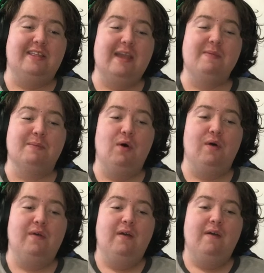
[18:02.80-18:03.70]
seems
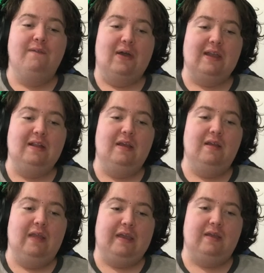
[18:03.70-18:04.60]
more fucking
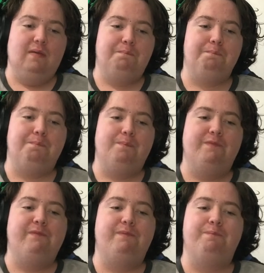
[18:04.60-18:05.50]
like, I like it.
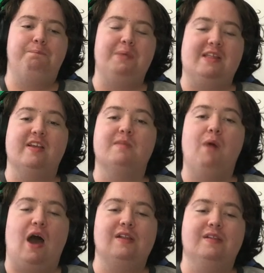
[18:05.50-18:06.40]
That's good. business
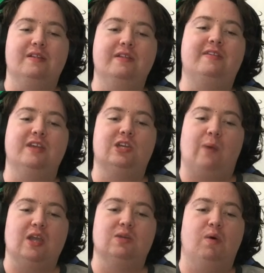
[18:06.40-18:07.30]
minded in this
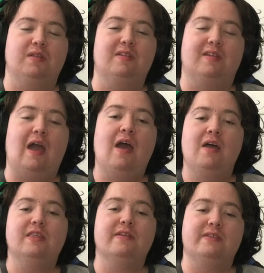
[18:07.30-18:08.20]
situation. What this okay,
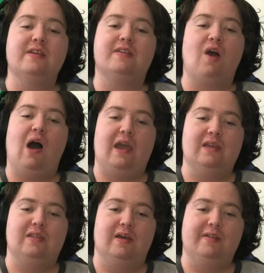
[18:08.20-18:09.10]
th this really guy
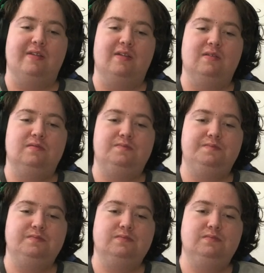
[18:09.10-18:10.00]
does. Much
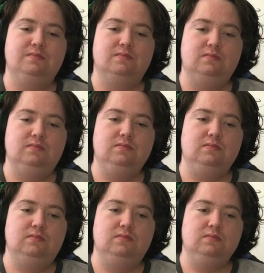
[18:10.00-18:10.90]
besides my great opening
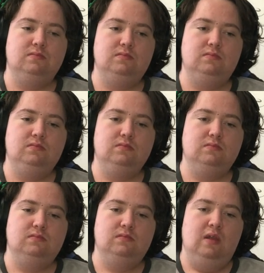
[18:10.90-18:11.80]
line.
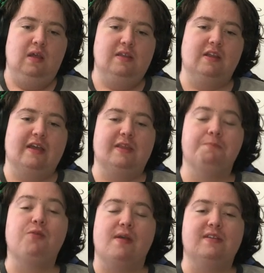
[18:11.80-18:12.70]
Yeah. They're like the know,
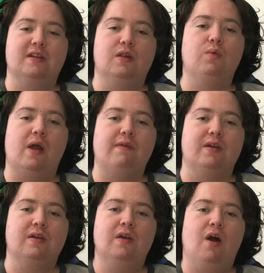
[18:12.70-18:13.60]
president or
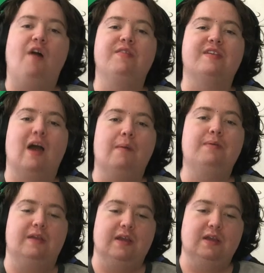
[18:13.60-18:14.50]
whatever of this
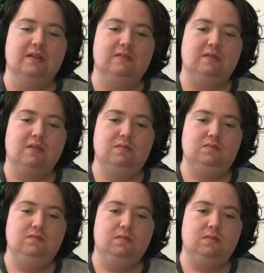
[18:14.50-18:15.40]
company. This,
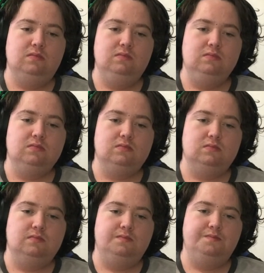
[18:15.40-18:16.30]
time,
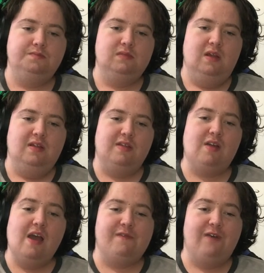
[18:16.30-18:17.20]
so, uh, this
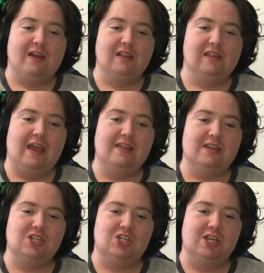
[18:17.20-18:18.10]
guy's like, fucking
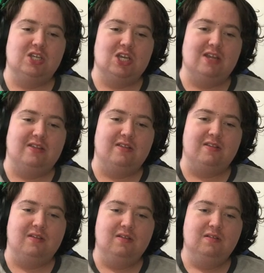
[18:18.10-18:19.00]
lazy as shit. Jesus.
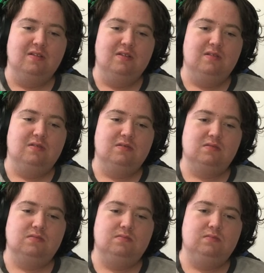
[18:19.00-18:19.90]
Do
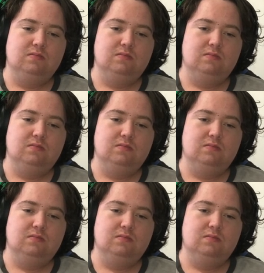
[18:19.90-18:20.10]
it. And